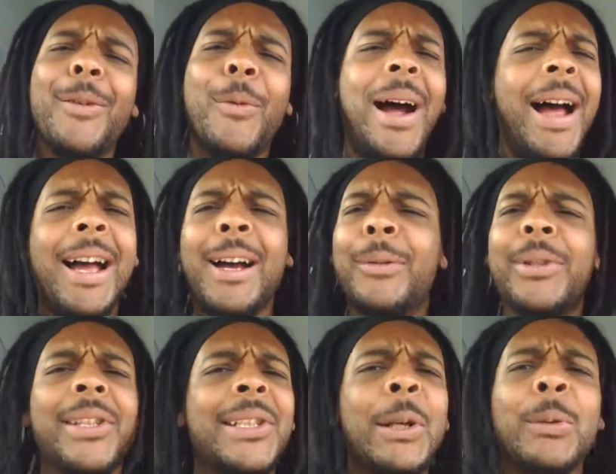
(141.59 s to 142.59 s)
Wow,
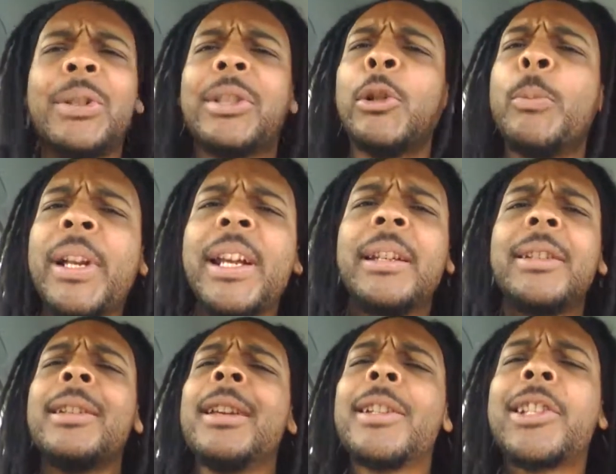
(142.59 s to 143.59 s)
just so stupid,
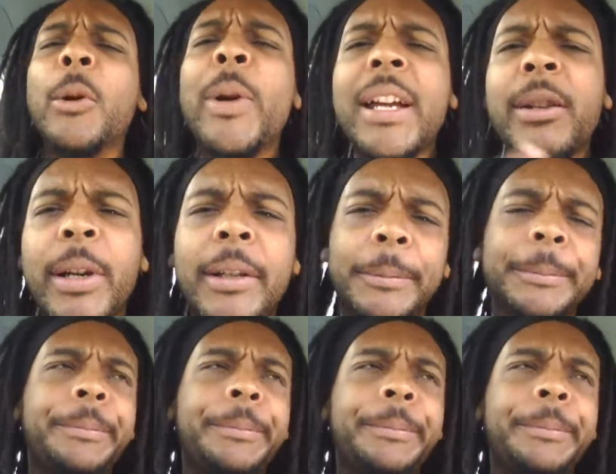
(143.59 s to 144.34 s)
so ignorant.